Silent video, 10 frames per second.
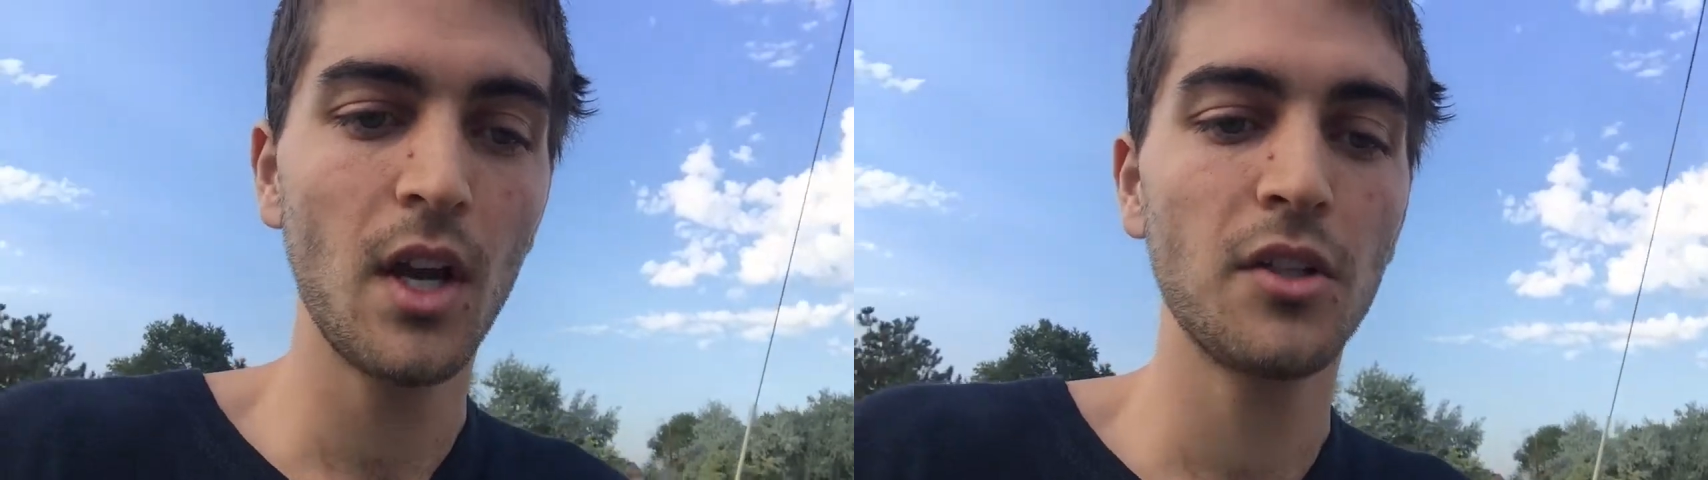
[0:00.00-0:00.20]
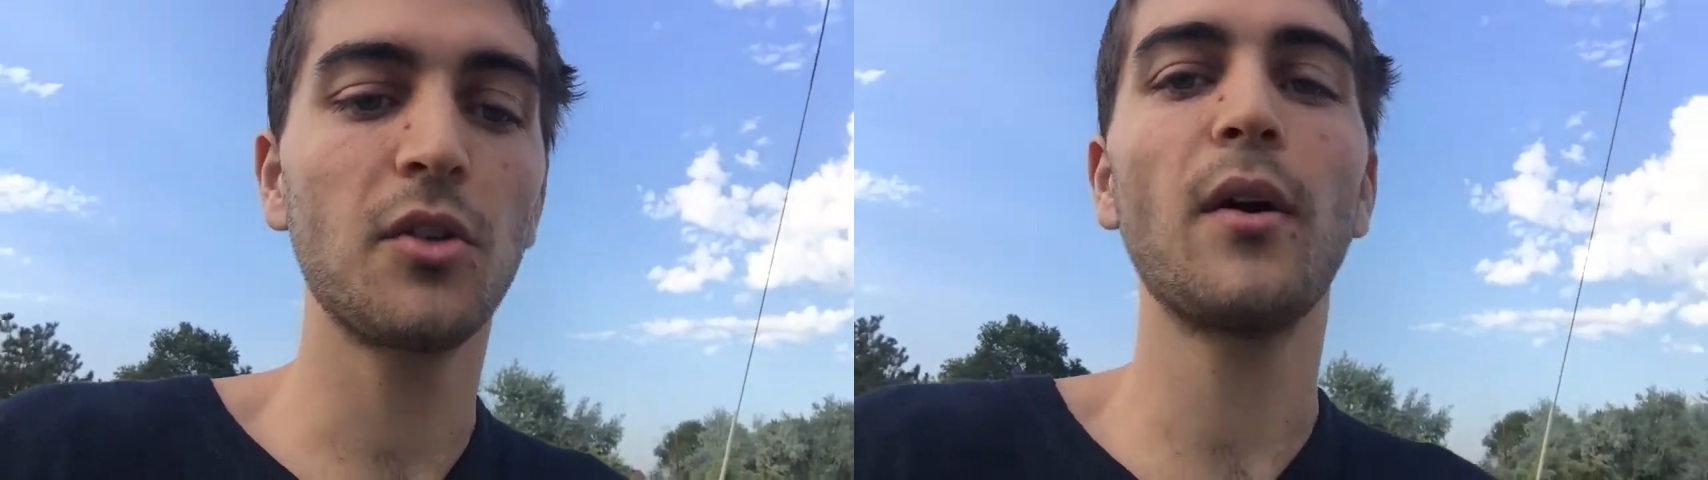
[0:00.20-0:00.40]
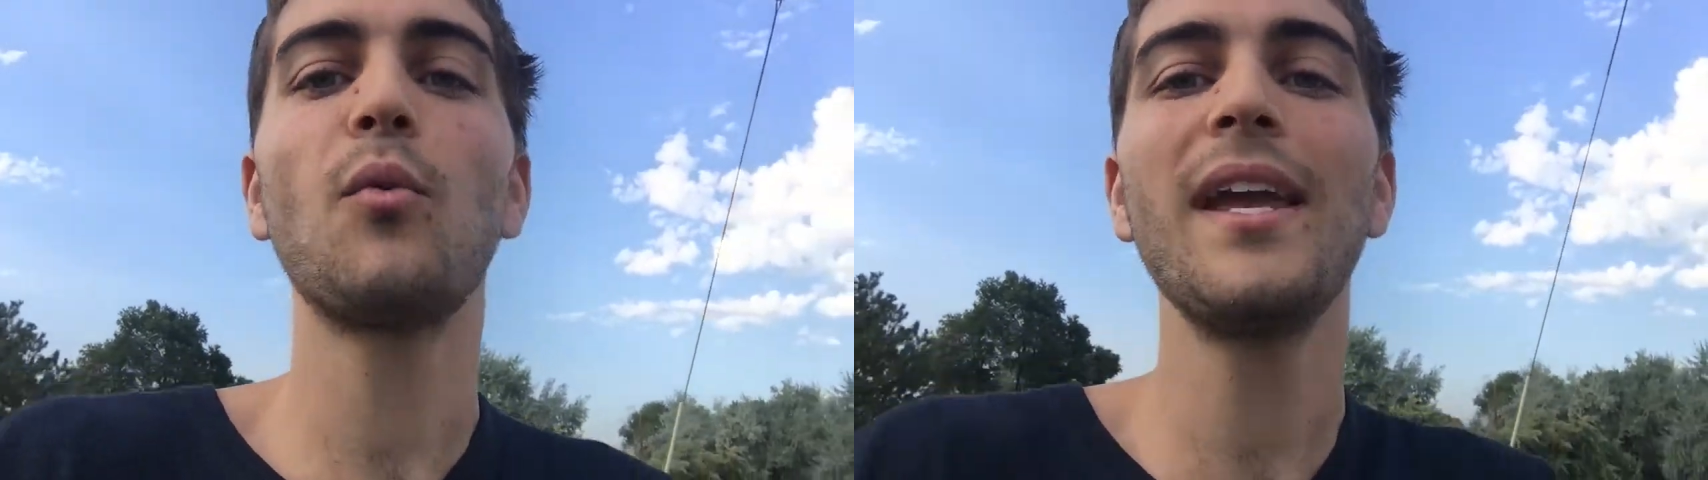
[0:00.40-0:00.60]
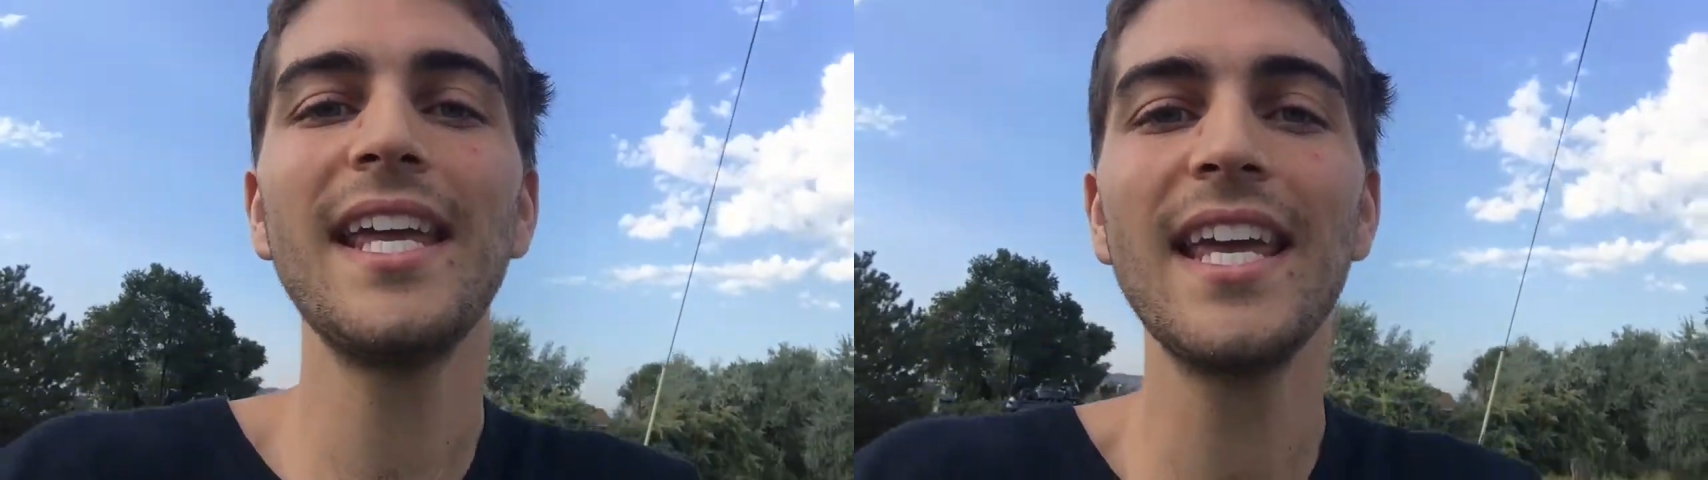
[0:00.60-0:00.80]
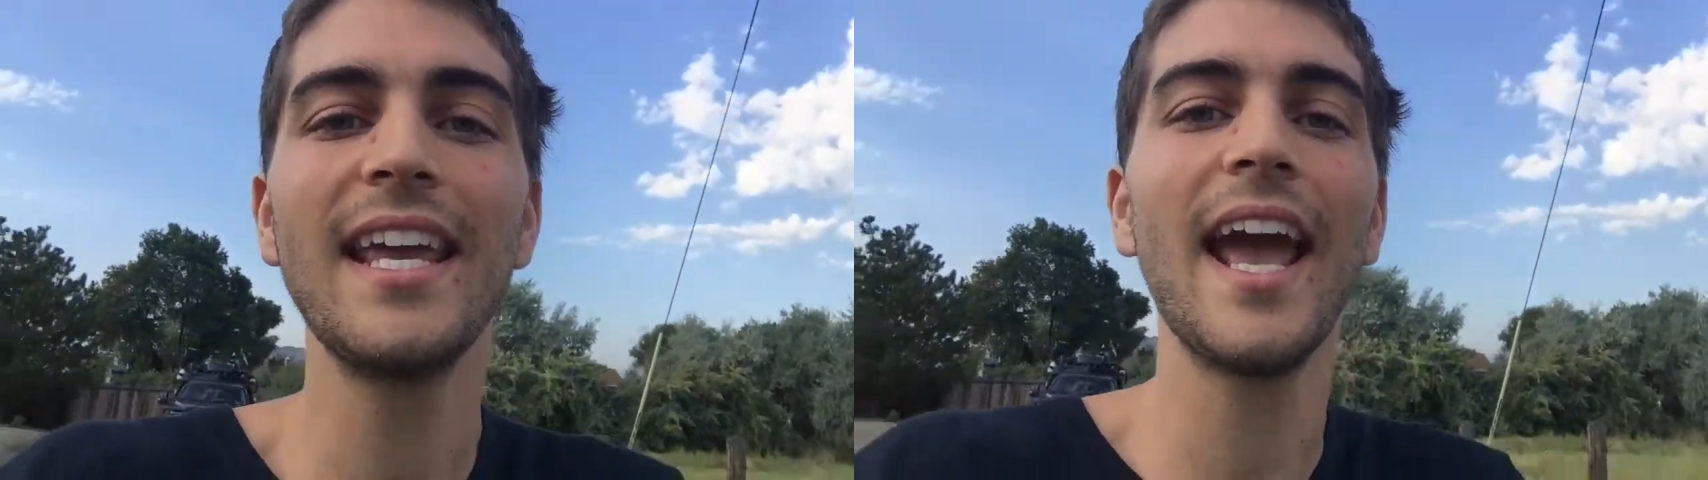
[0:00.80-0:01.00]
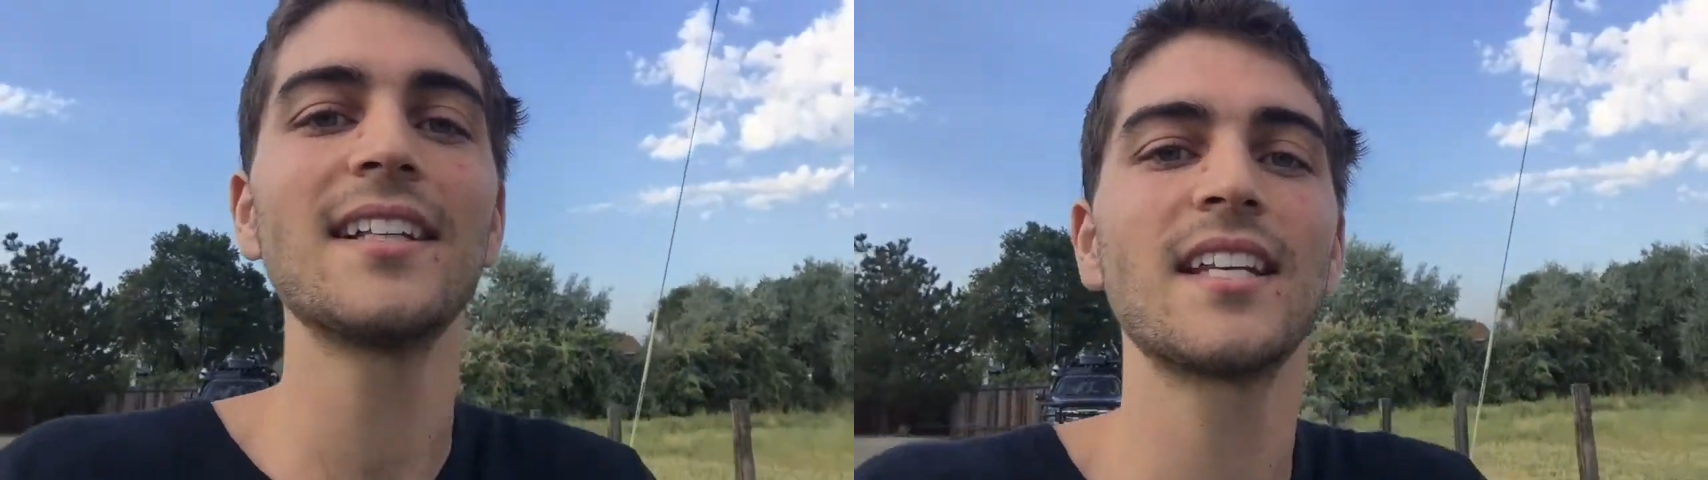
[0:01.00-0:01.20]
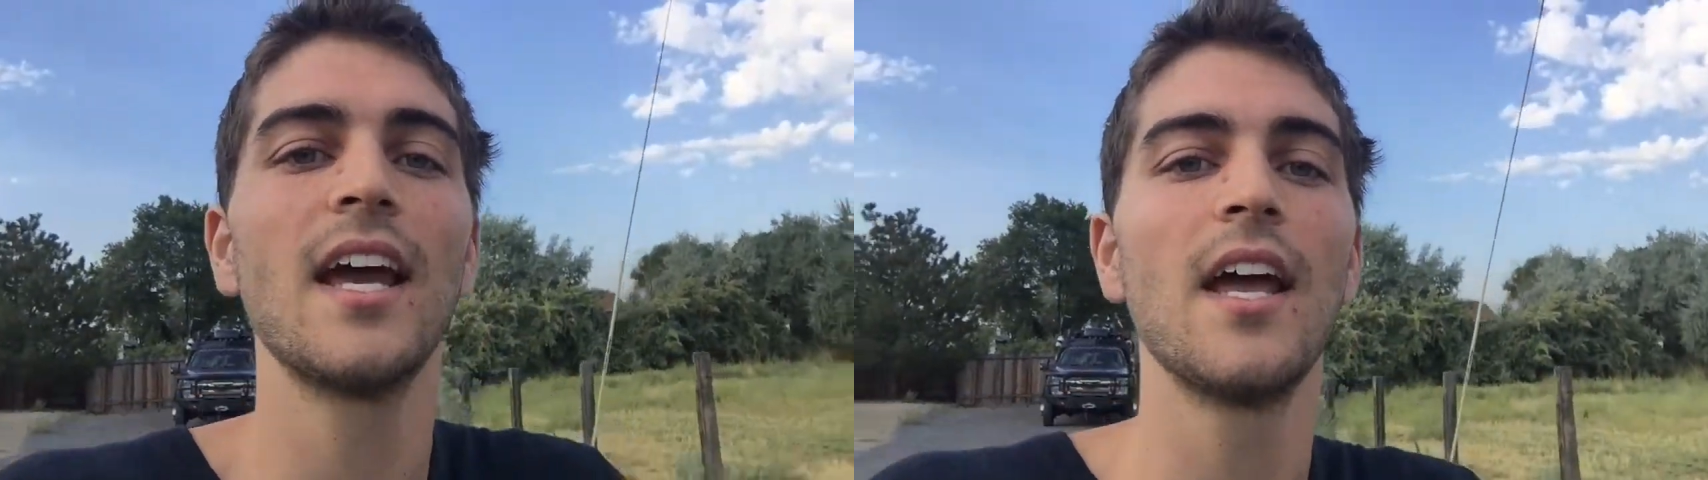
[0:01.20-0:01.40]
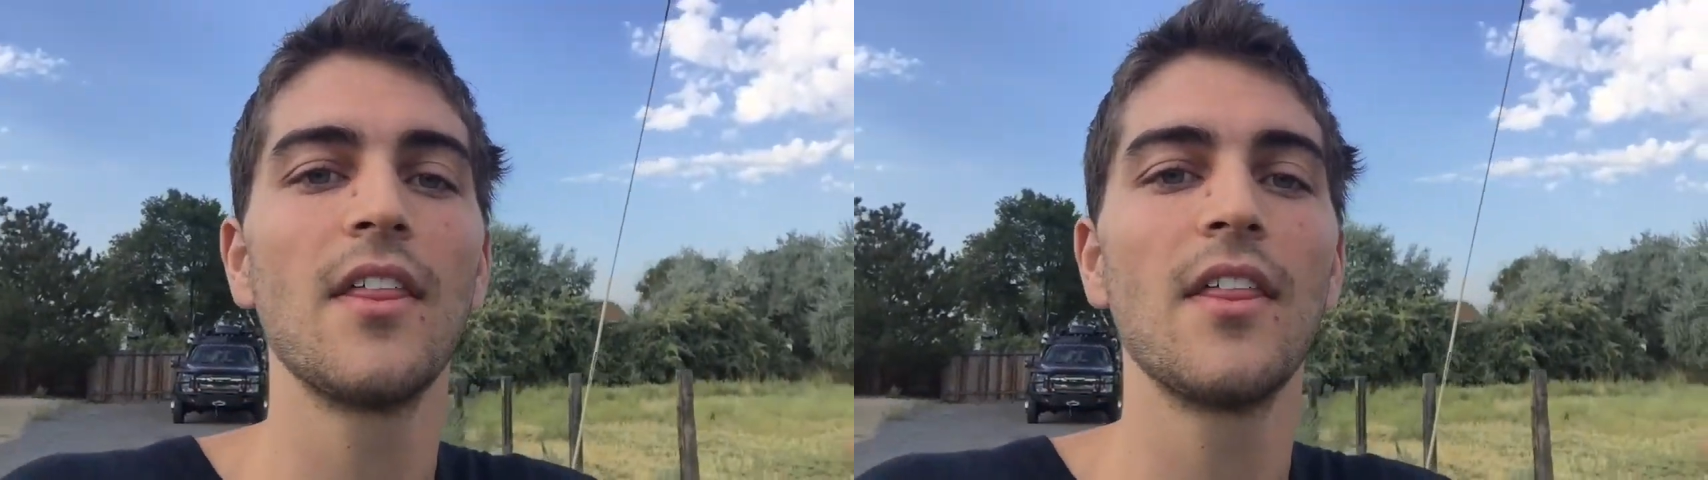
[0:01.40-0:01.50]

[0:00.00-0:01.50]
so that we can get